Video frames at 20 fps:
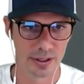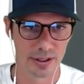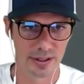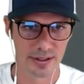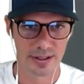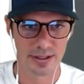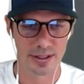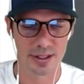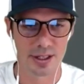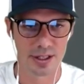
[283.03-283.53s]

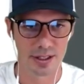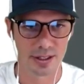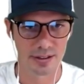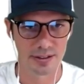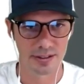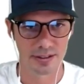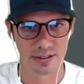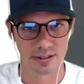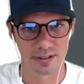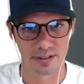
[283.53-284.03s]
that
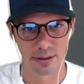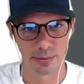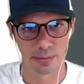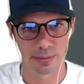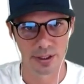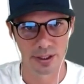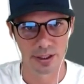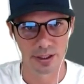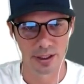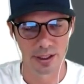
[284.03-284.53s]
says
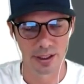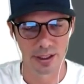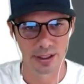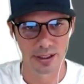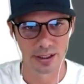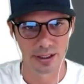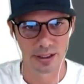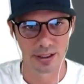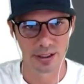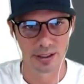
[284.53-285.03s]
something
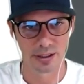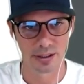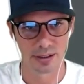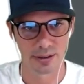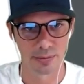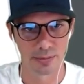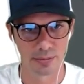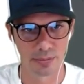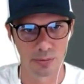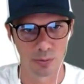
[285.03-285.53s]
like
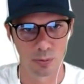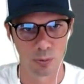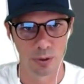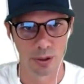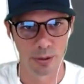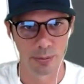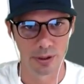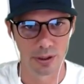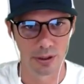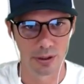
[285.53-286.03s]

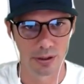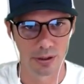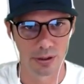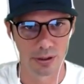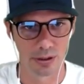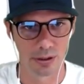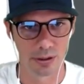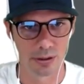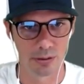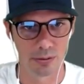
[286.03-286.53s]

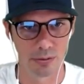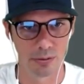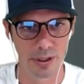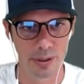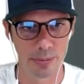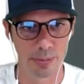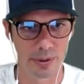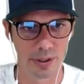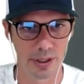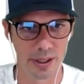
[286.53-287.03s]
webinar
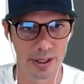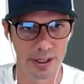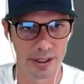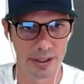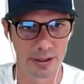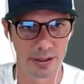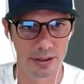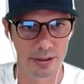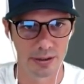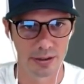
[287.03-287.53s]

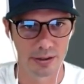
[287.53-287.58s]
replay.